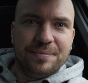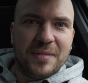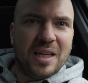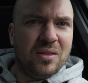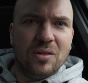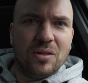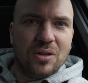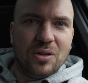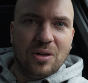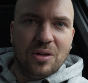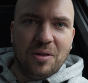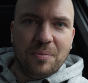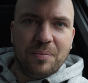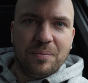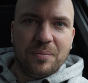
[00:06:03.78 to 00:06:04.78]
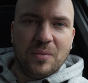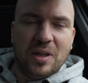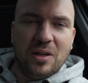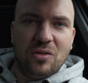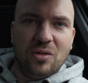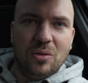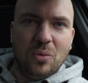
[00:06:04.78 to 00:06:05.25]
that's not good.
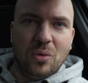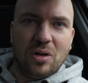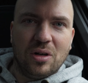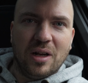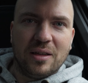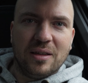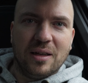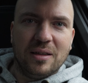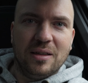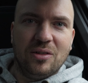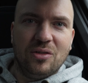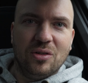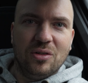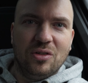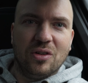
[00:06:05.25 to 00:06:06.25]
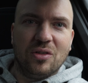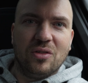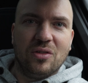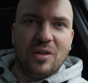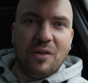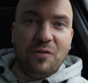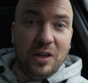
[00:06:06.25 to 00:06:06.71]
It shouldn't work like that. It should
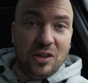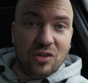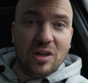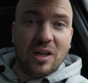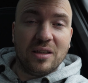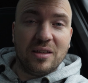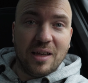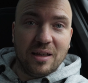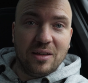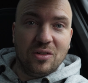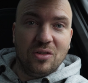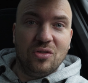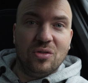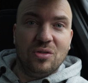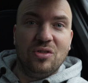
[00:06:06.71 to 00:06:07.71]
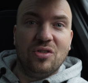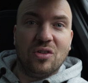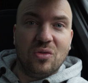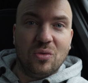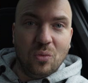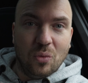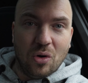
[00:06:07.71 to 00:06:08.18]
just, a feature like that should
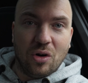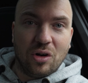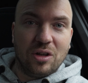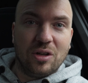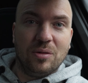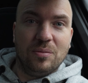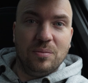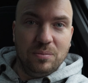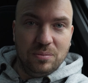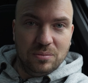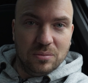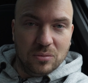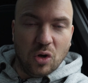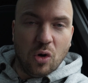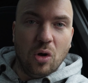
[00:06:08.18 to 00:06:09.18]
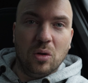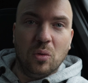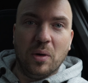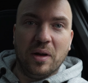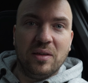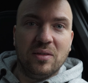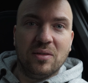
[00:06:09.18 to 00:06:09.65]
just work
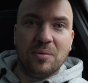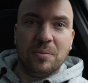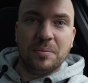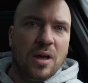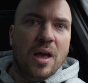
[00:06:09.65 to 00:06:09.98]
always.